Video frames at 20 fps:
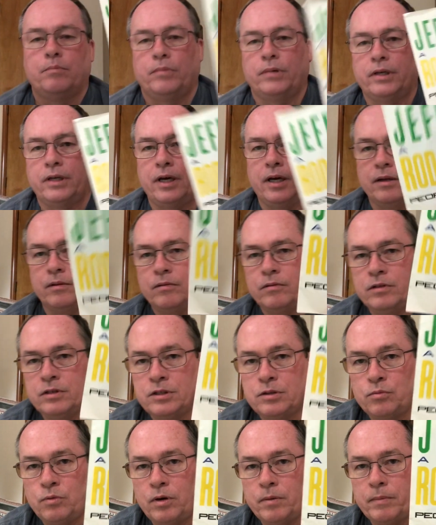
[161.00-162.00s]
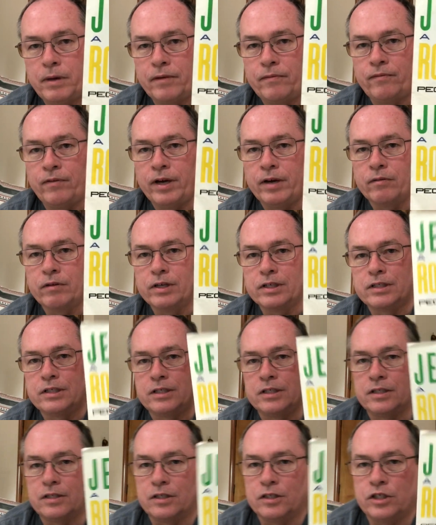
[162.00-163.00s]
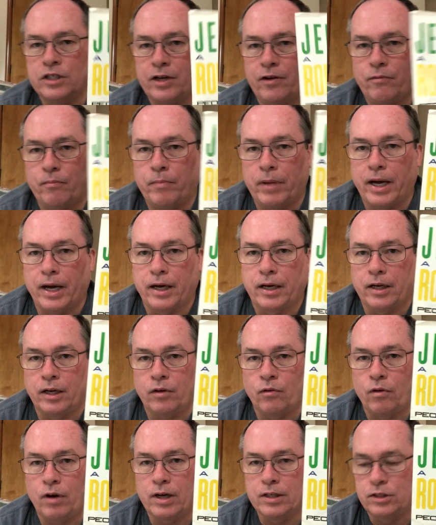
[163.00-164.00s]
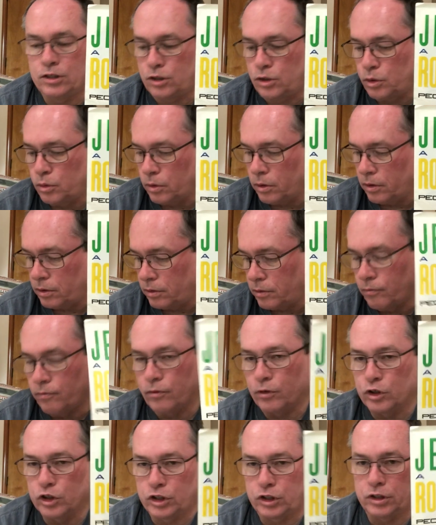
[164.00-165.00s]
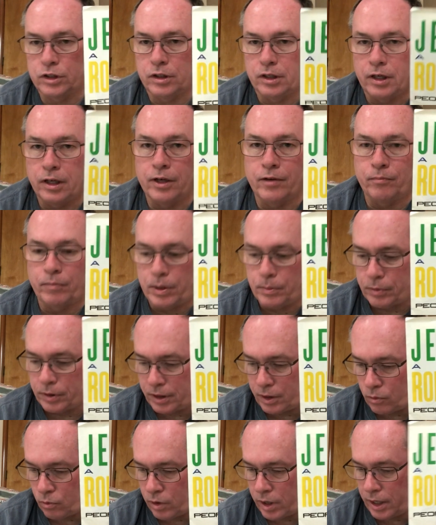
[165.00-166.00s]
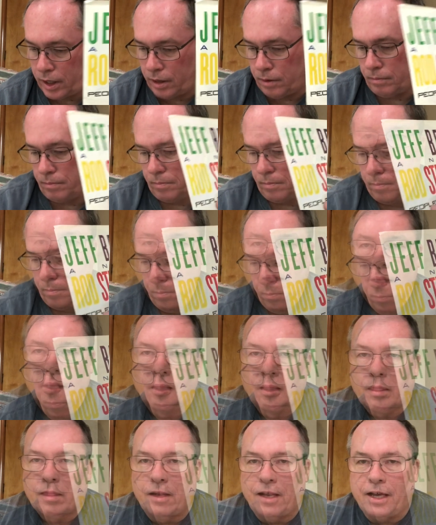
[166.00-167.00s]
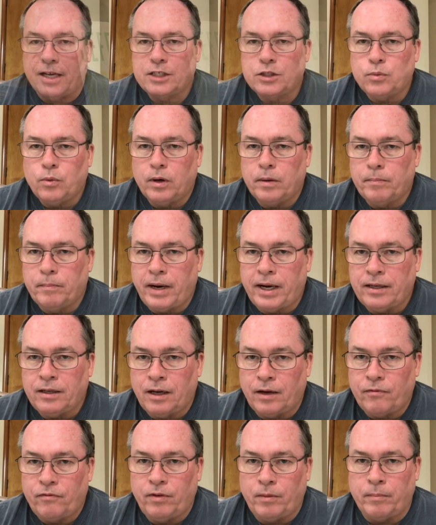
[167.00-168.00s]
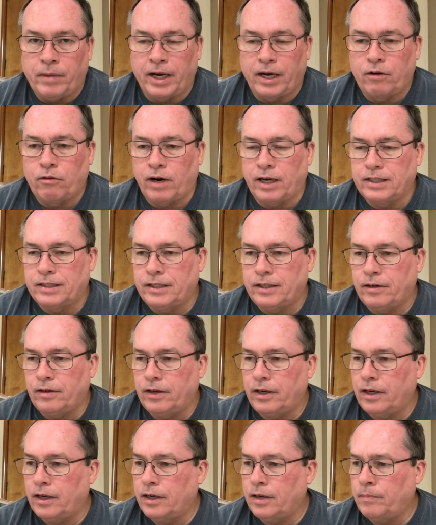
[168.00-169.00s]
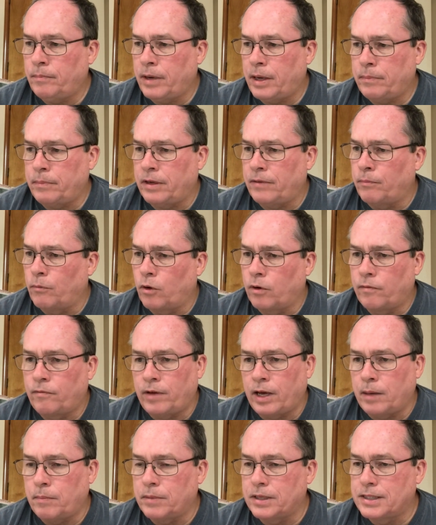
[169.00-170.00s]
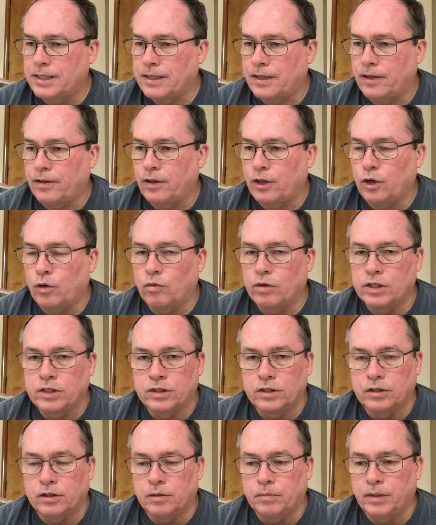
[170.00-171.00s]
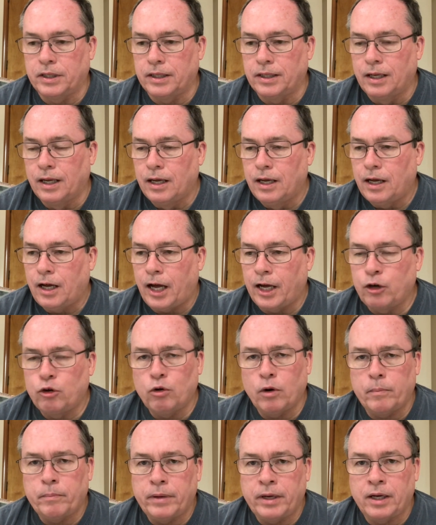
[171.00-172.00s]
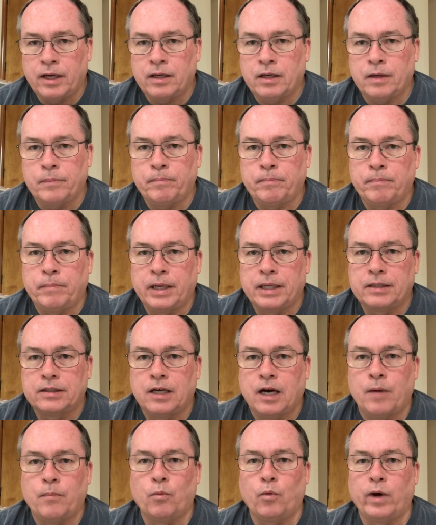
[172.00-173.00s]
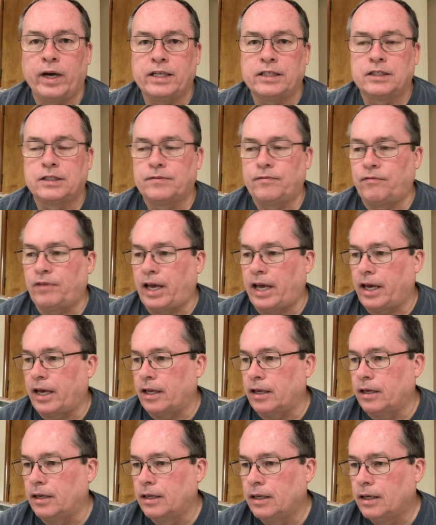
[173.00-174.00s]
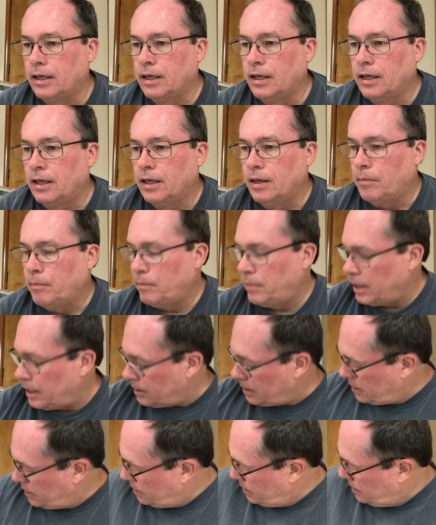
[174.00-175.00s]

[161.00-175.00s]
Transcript: but yeah, this is one of my favorites, is the Jeff Beck and Rod Stewart version of People Get Ready. The next one might not fit my criteria. It might be more famous than the original, but I grew up being a big Tom Waits fan. But